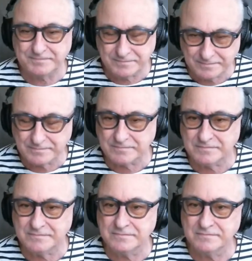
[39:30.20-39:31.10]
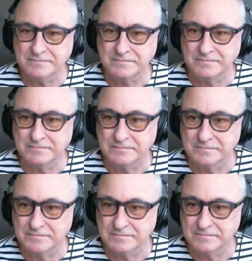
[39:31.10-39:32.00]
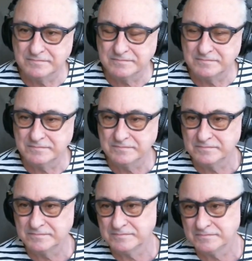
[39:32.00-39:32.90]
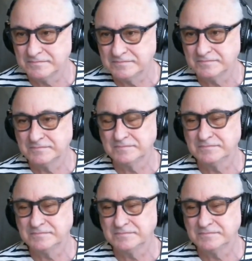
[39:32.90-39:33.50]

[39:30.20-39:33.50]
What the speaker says: [no speech]